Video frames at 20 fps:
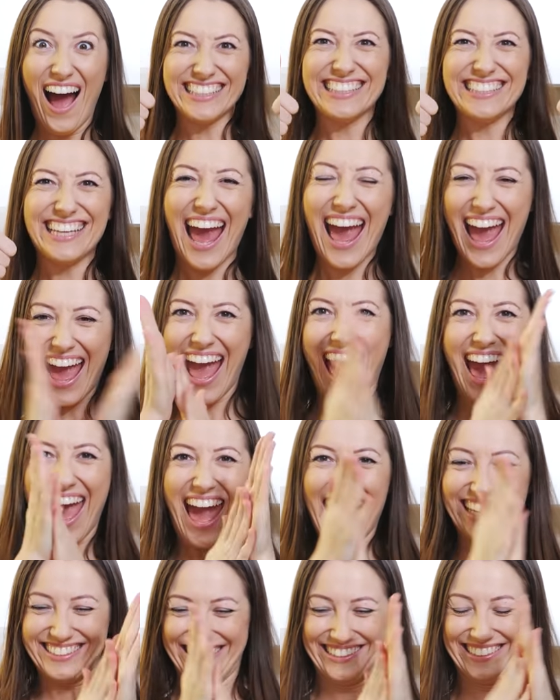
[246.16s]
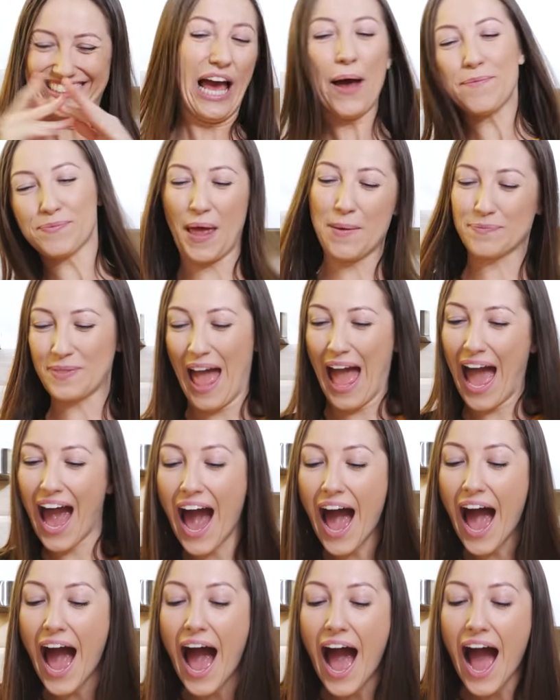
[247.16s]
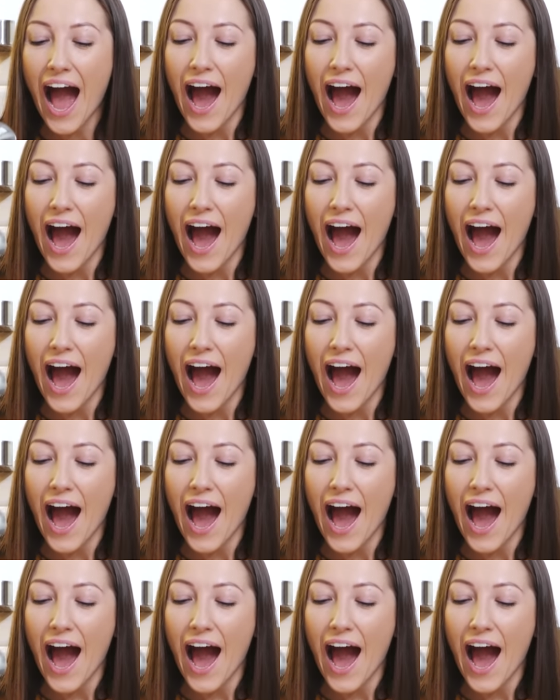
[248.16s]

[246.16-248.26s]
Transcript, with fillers: Yes, that's way better.